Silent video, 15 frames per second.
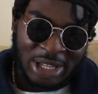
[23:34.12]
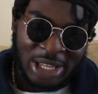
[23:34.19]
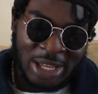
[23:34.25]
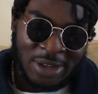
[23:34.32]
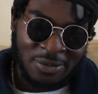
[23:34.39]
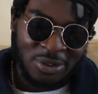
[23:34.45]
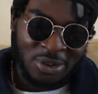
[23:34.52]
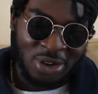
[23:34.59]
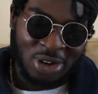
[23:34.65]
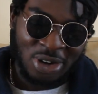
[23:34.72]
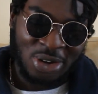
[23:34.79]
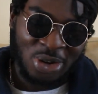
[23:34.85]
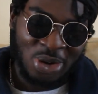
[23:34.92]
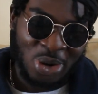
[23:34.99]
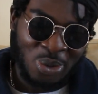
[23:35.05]
if you're
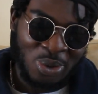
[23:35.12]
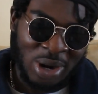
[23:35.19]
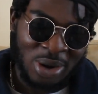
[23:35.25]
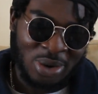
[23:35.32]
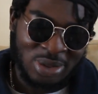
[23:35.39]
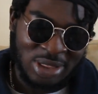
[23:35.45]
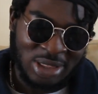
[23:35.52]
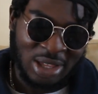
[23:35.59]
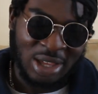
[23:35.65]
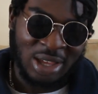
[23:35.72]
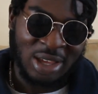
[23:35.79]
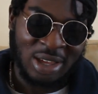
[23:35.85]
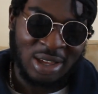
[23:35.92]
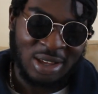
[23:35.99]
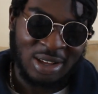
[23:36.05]
gonna go out
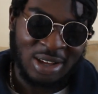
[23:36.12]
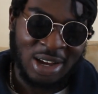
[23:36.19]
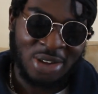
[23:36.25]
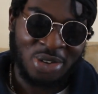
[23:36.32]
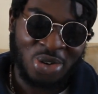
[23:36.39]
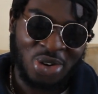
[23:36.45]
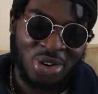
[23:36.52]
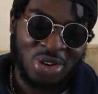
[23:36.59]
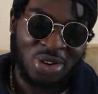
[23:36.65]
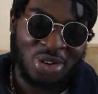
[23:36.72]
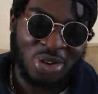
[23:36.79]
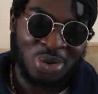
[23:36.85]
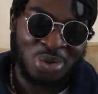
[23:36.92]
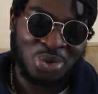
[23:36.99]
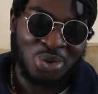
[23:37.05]
there and you're gonna
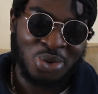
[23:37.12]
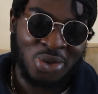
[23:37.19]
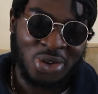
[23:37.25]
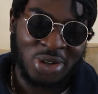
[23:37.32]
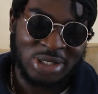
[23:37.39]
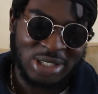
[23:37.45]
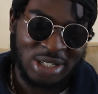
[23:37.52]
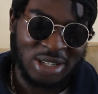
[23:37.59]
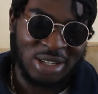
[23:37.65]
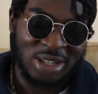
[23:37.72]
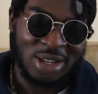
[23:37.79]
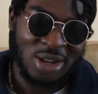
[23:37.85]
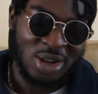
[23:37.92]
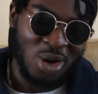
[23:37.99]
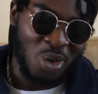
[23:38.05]
go do your thing,
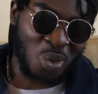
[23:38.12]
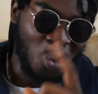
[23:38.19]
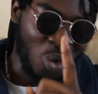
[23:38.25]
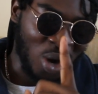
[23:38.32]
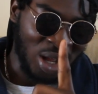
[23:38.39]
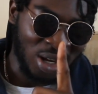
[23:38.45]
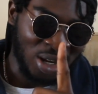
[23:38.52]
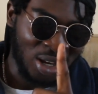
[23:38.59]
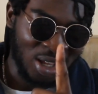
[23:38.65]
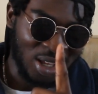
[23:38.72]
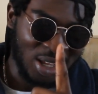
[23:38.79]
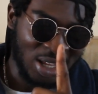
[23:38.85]
1,